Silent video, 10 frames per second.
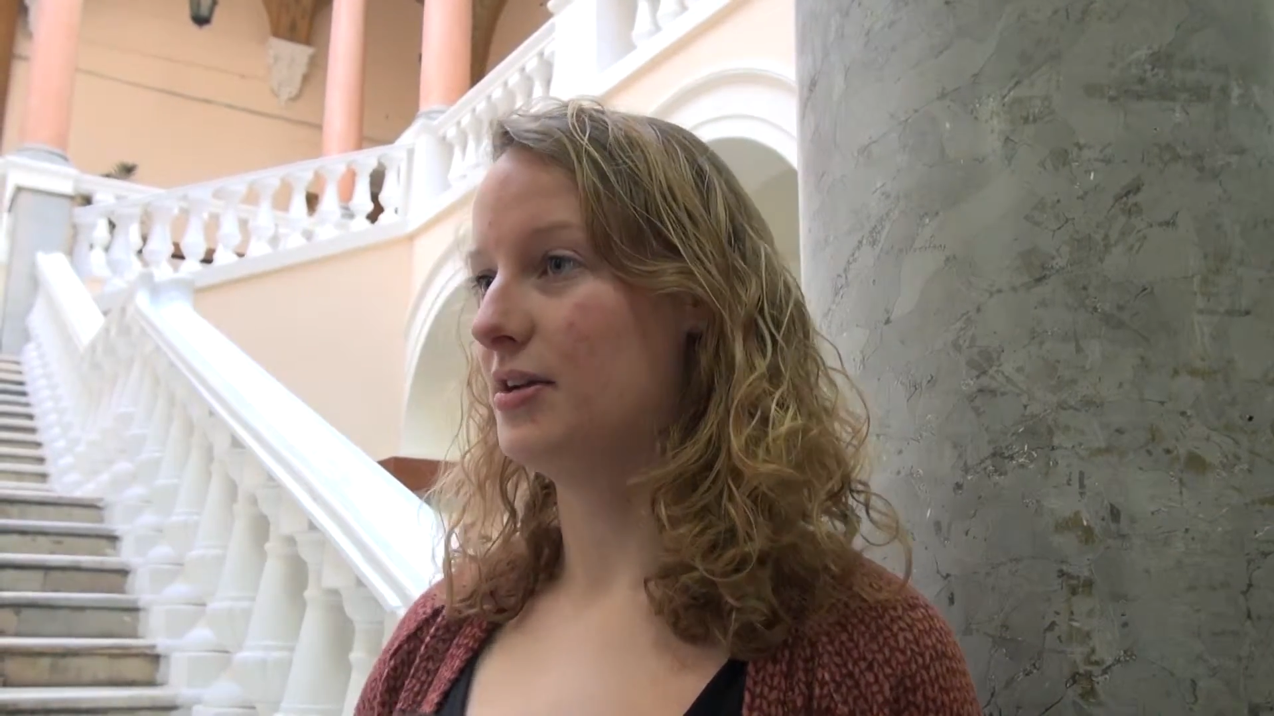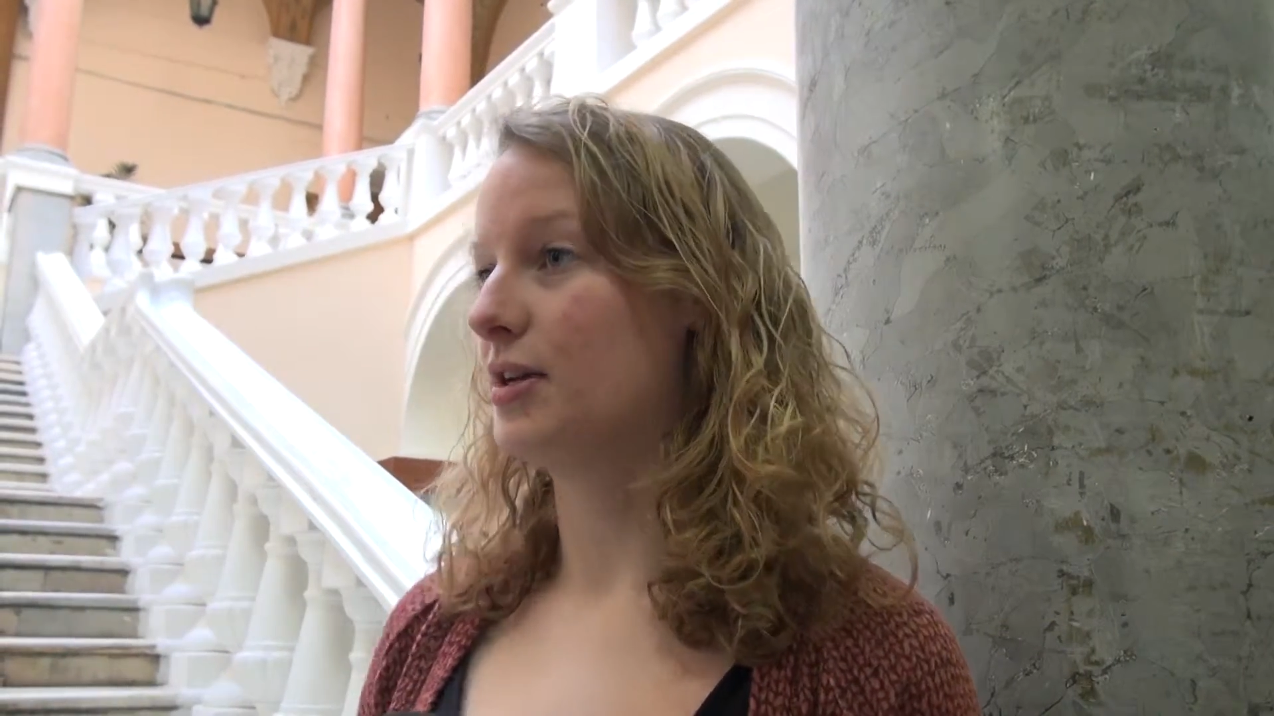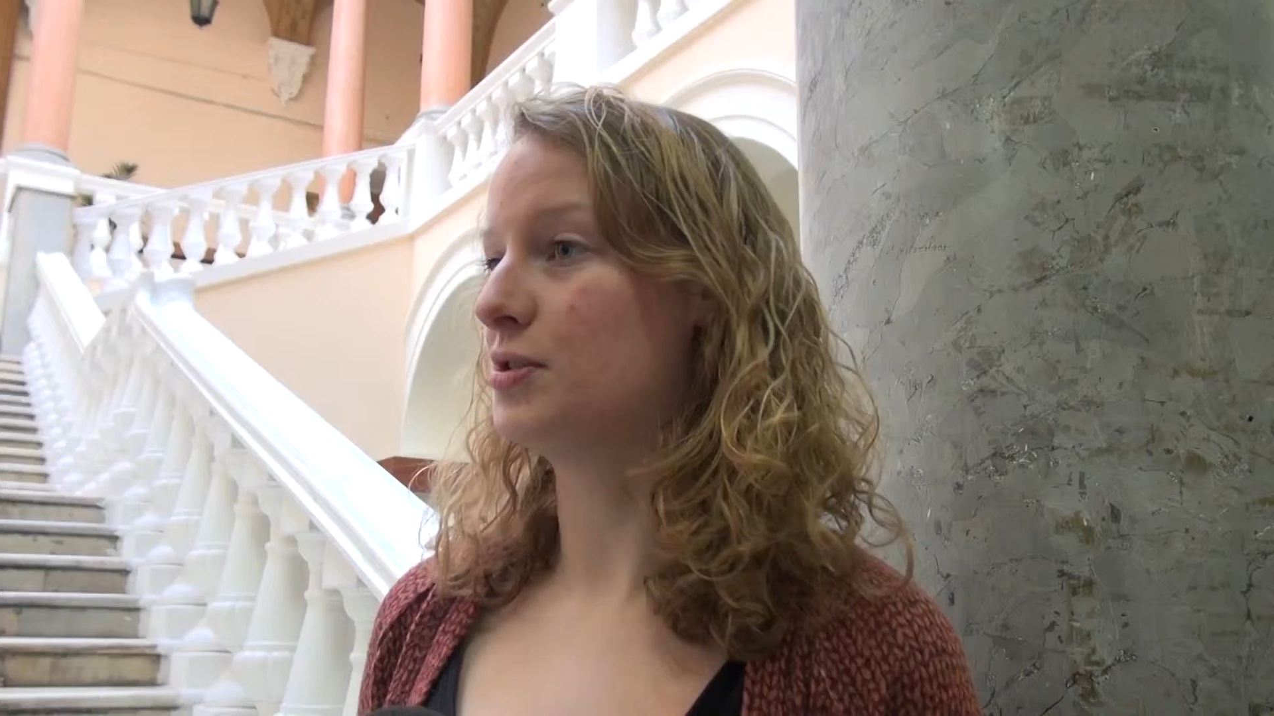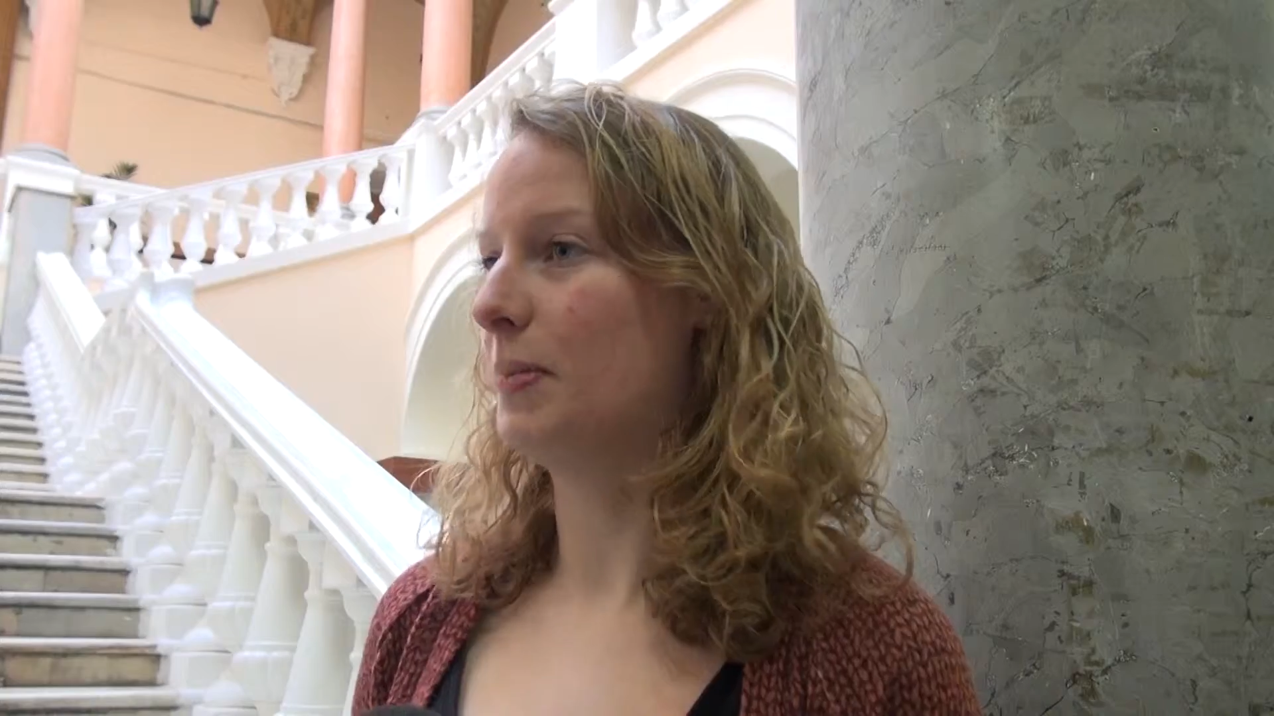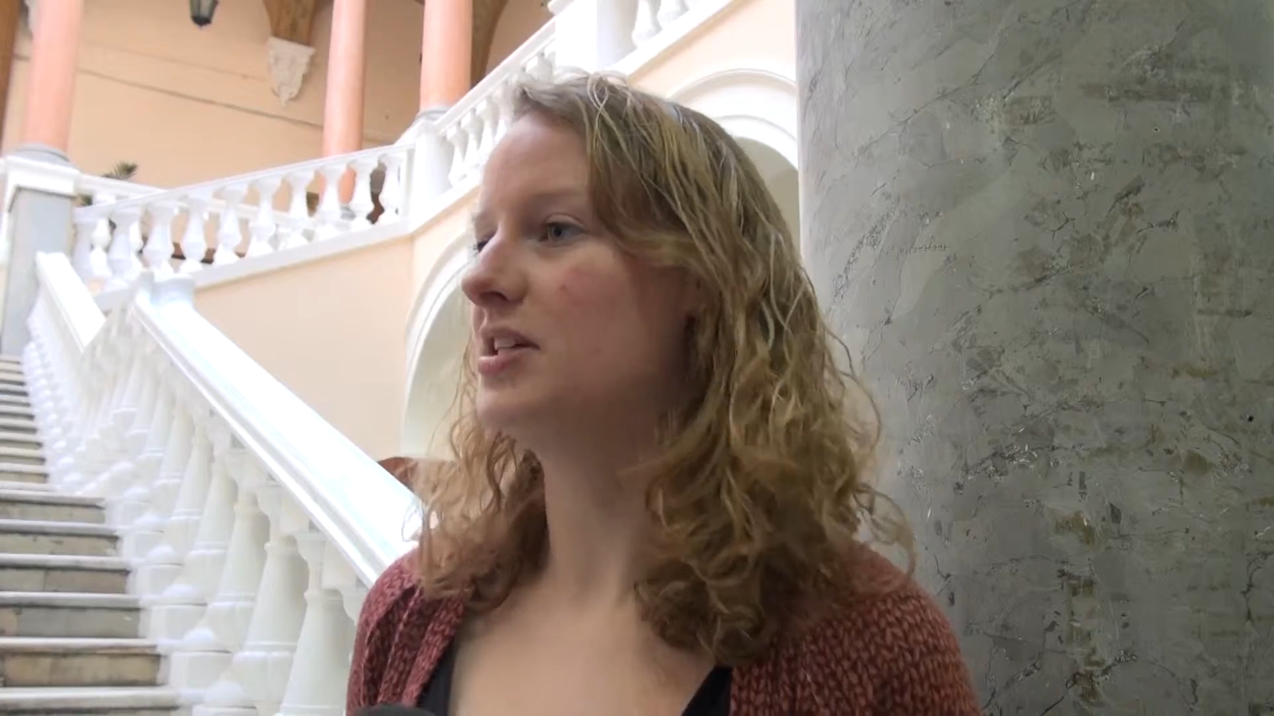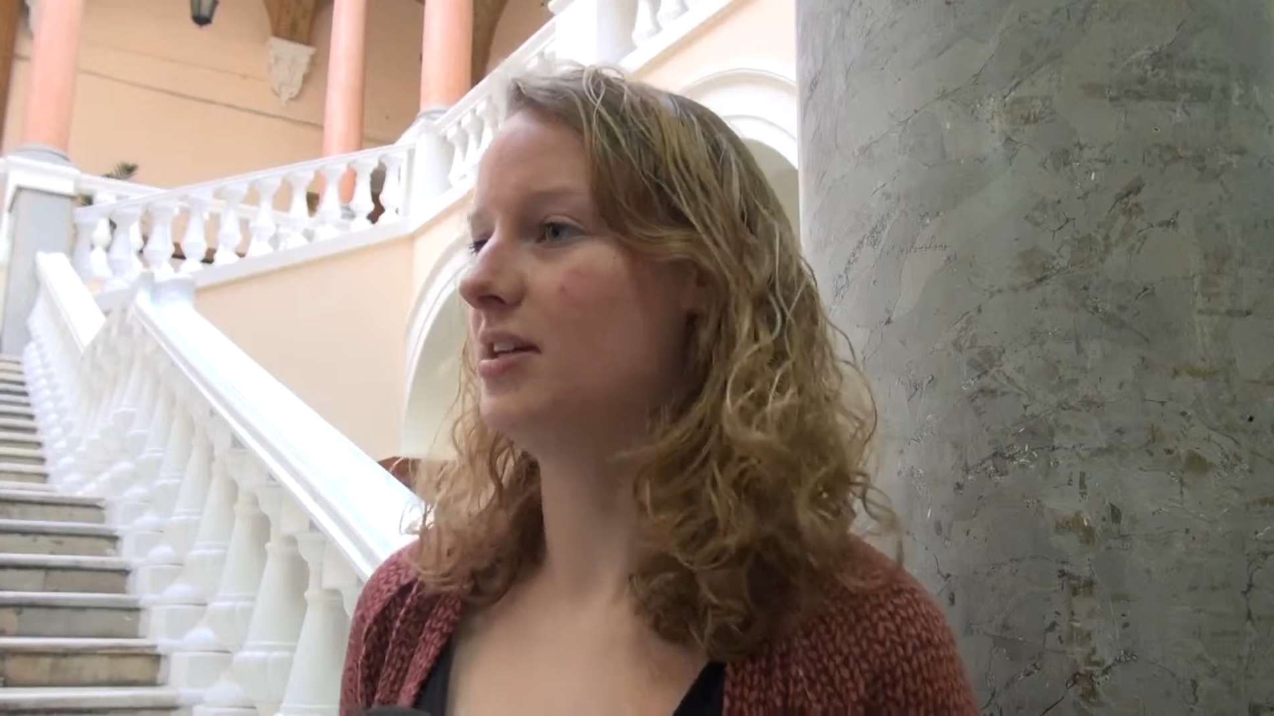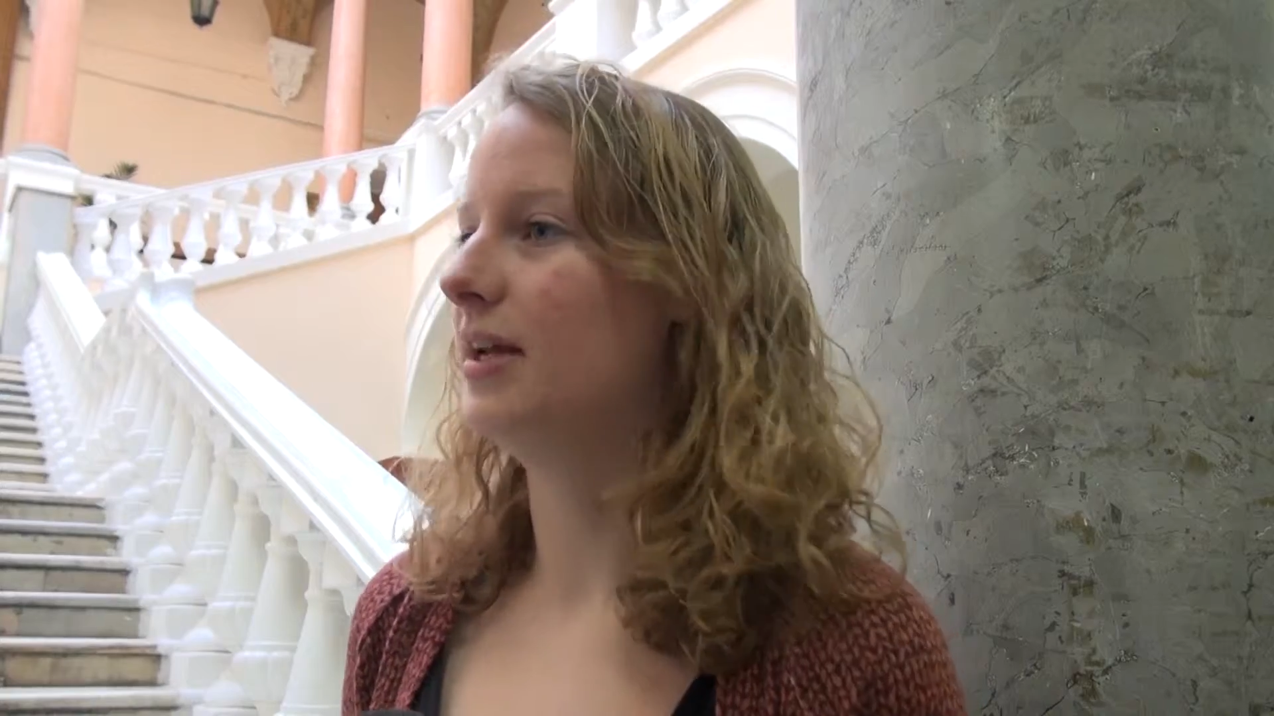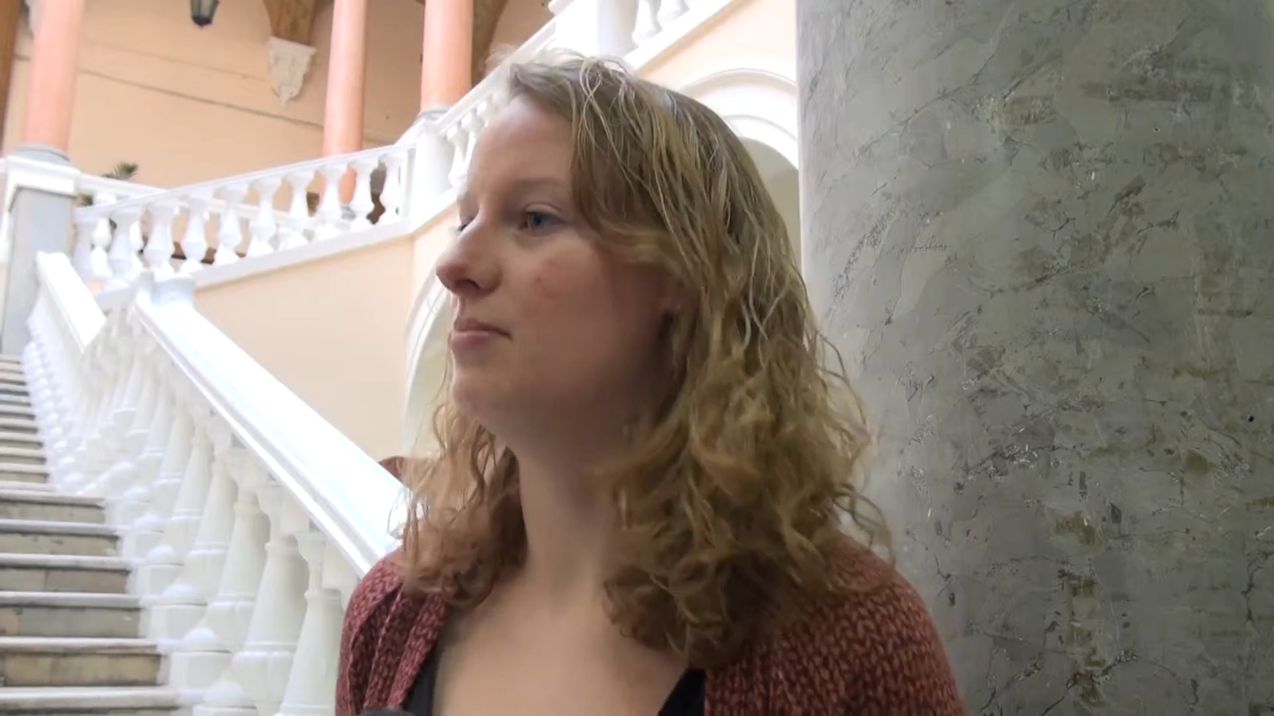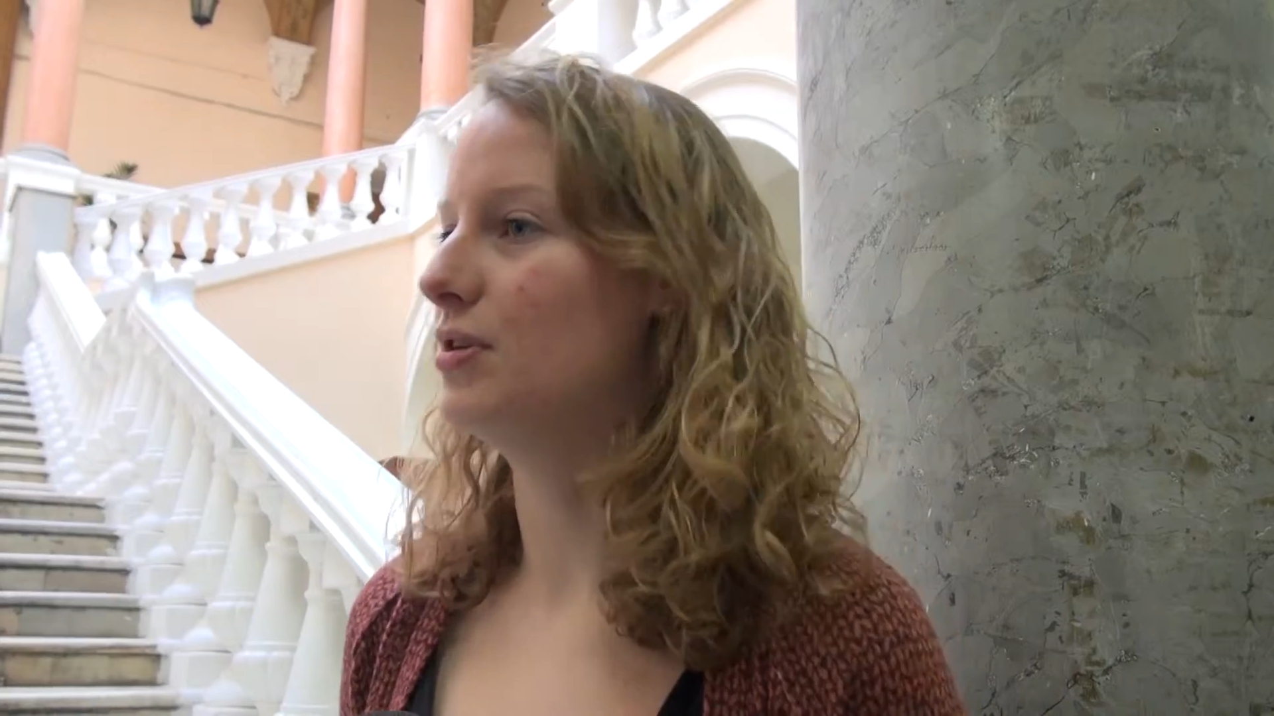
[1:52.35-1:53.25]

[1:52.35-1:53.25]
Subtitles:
especially